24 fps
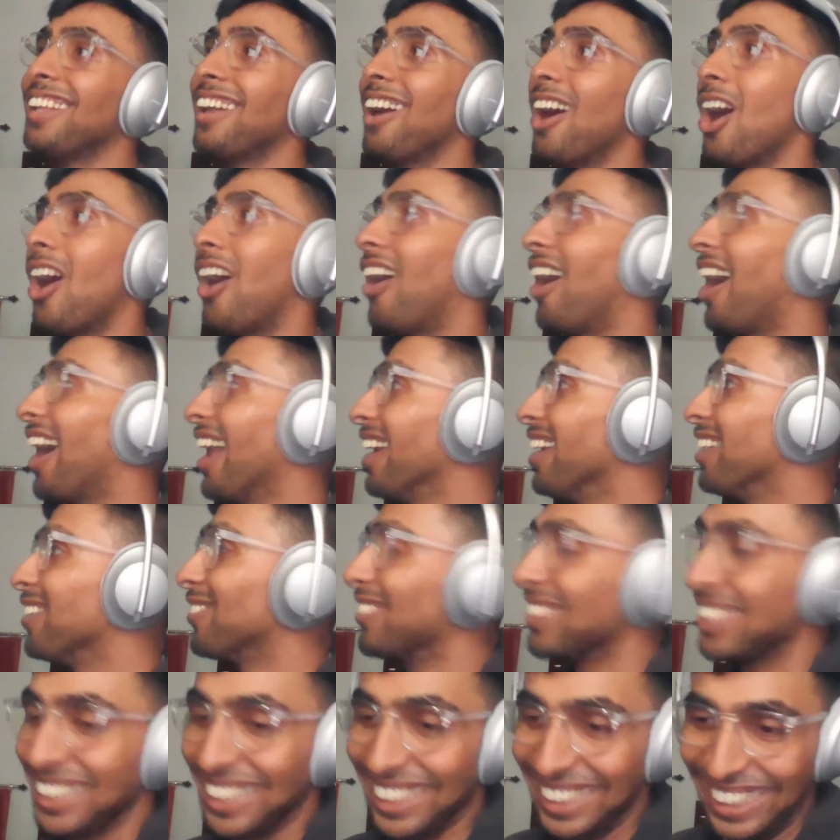Oh,
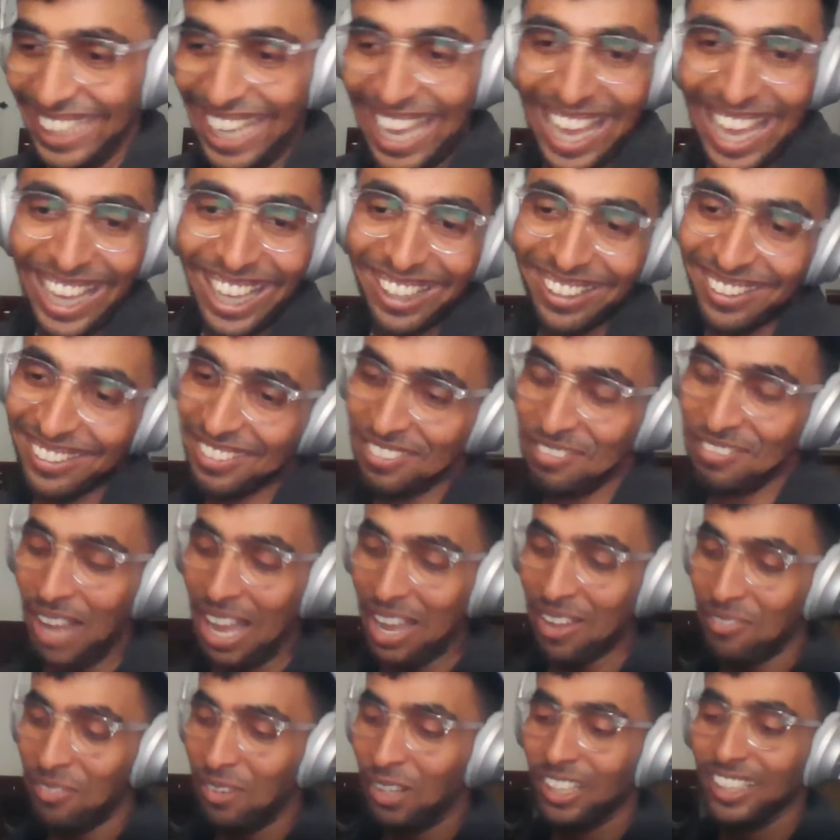100%. Yeah. My
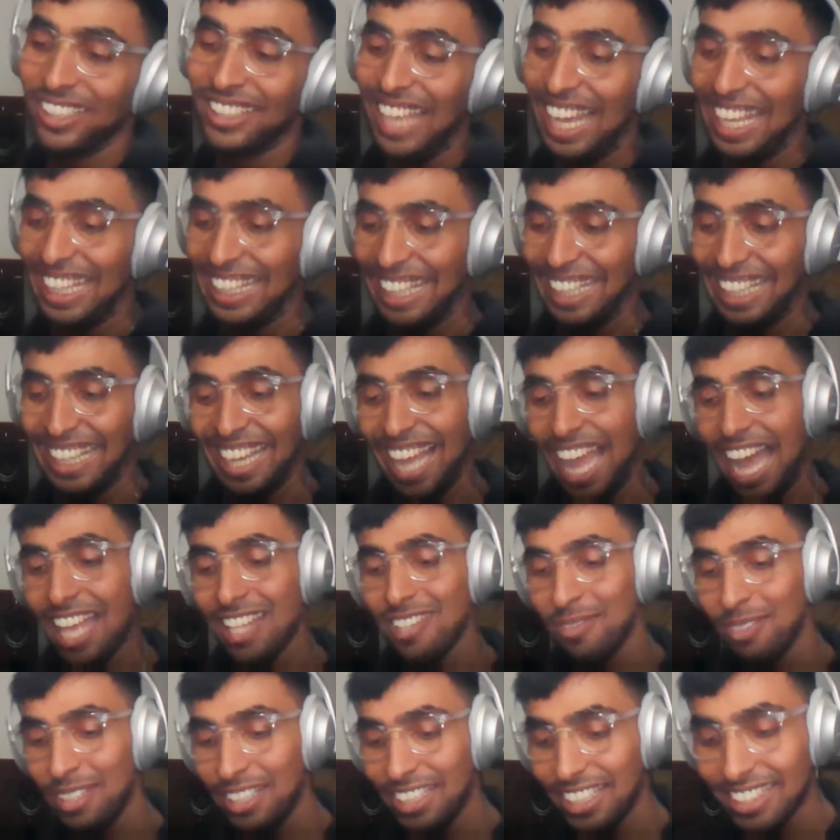words, I think, has
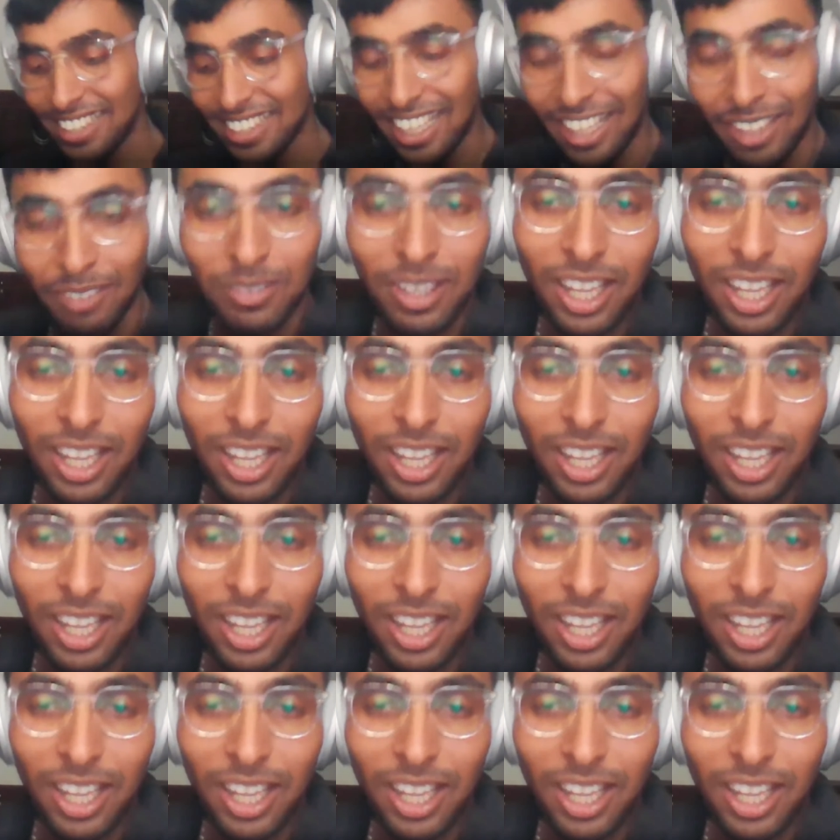been the same.